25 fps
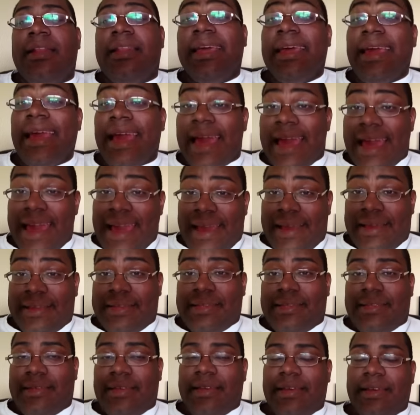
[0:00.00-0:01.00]
They
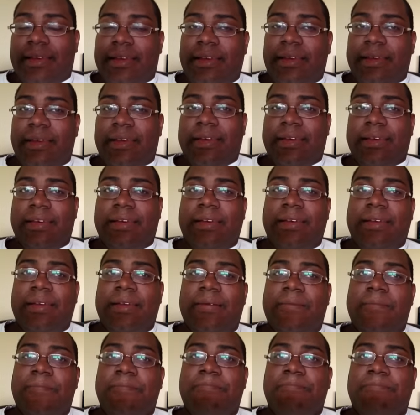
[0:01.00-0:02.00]
asked,
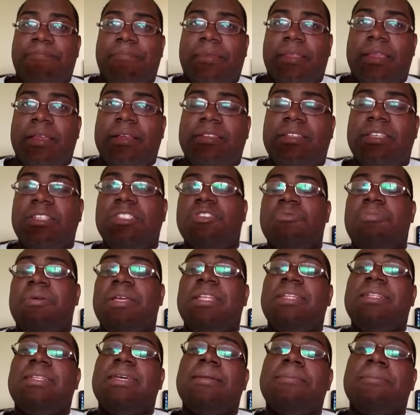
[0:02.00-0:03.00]
since you've
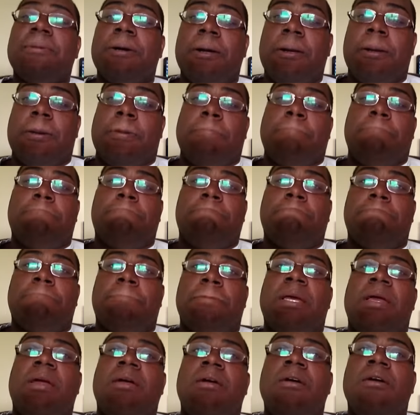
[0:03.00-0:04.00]
been in Denmark,
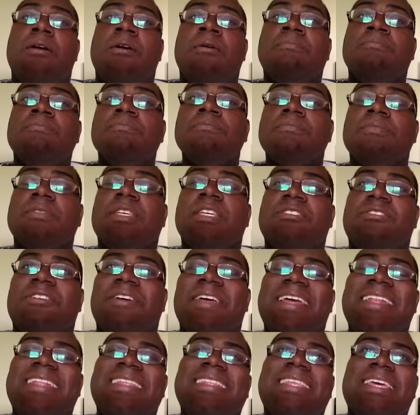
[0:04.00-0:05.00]
is
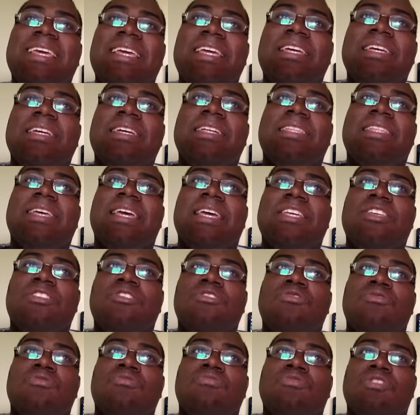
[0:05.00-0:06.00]
there anything that
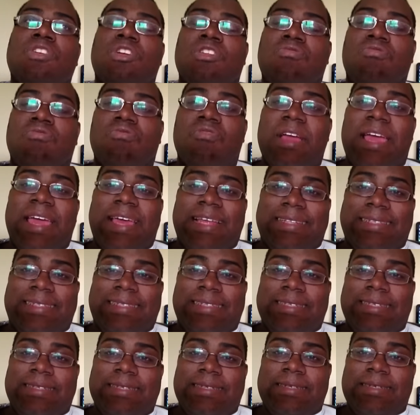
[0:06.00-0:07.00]
you
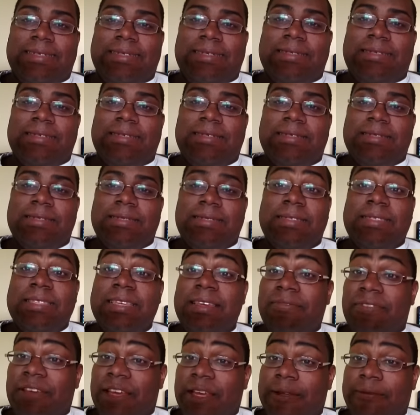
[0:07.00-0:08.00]
regret
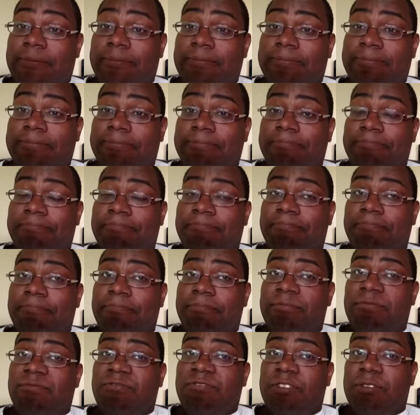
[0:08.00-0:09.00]
leaving
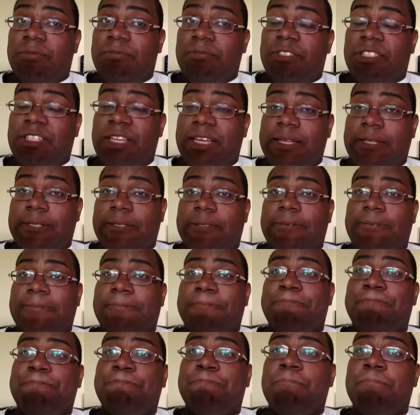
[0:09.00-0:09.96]
from the States?